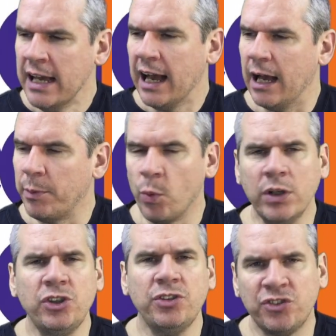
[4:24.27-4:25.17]
But
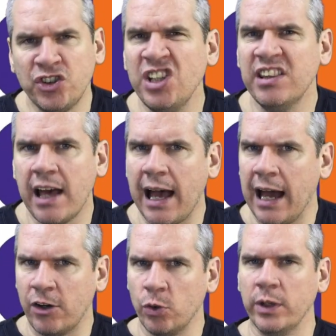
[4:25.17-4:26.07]
once you've seen that
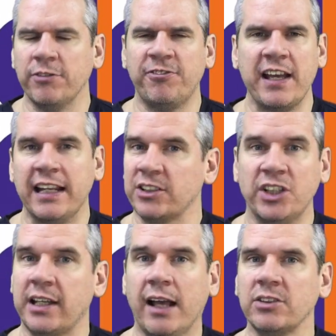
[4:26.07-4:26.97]
arrow in FedEx,
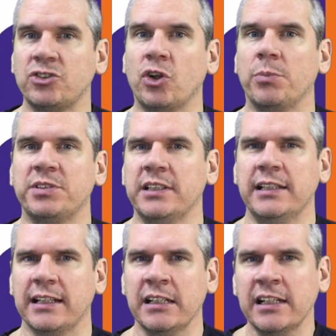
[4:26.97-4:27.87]
you can't stop
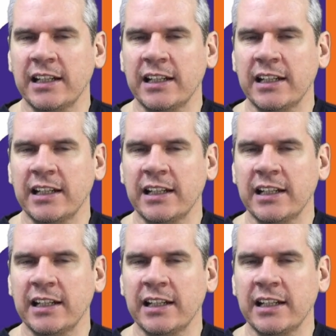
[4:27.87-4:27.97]
seeing it.